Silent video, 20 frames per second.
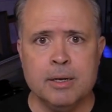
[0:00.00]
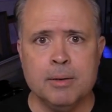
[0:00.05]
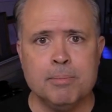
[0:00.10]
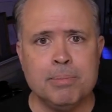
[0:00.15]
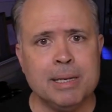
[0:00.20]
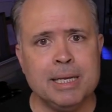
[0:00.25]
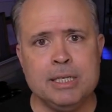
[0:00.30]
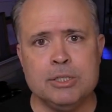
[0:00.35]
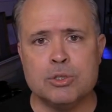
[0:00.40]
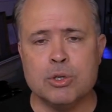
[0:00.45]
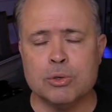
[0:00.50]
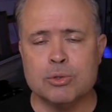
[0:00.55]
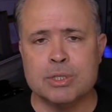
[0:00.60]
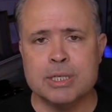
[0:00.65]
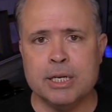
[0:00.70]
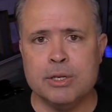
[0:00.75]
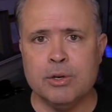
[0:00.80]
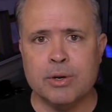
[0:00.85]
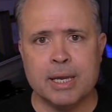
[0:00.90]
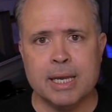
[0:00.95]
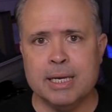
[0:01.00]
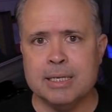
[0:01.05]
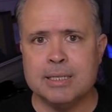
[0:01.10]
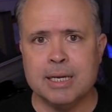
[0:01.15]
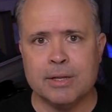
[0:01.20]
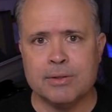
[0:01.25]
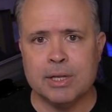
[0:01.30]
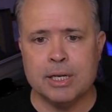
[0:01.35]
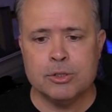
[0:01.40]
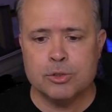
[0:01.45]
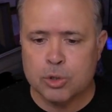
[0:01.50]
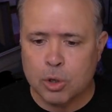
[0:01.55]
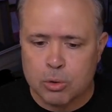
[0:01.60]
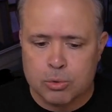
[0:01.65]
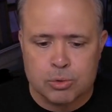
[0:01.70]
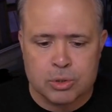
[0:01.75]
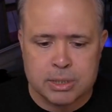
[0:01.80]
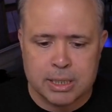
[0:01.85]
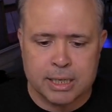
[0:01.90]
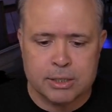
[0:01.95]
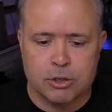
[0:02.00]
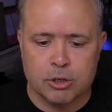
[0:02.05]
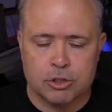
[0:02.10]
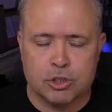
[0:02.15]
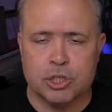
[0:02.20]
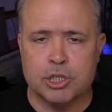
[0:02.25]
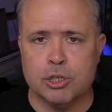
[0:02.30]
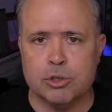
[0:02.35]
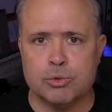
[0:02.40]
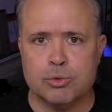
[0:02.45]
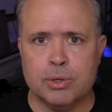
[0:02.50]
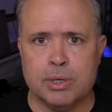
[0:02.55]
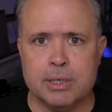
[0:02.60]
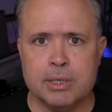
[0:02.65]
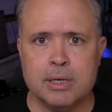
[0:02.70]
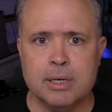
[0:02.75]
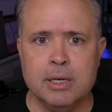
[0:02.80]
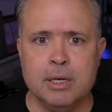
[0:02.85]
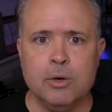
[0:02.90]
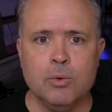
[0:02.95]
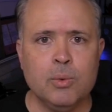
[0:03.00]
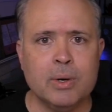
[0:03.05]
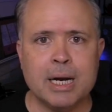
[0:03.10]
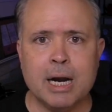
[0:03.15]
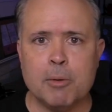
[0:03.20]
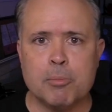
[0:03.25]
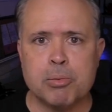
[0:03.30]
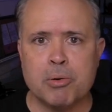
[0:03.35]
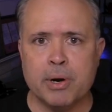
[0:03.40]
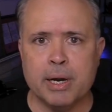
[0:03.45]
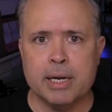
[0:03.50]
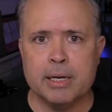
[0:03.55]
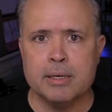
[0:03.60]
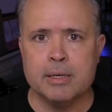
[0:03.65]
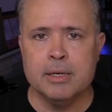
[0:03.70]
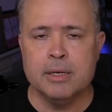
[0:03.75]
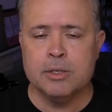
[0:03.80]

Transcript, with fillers: Please don't send your kids out there. Don't send your children without praying.